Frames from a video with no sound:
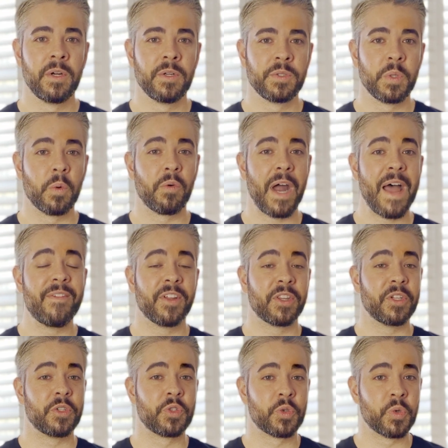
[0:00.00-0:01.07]
to arrive at the
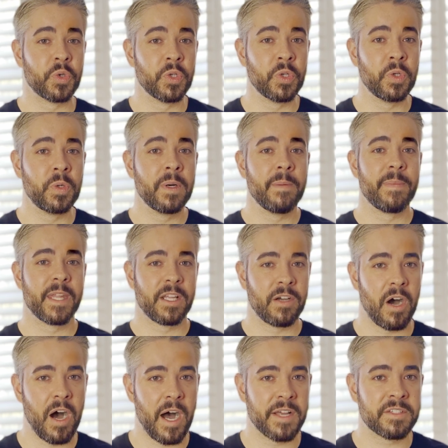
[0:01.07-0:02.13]
true
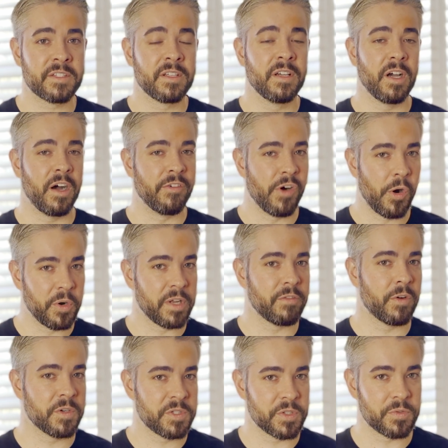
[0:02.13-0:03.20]
cost of owning
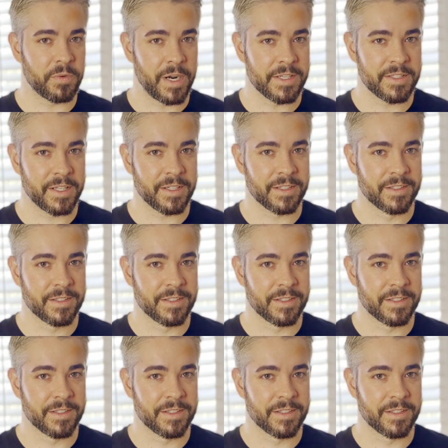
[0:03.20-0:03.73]
versus renting.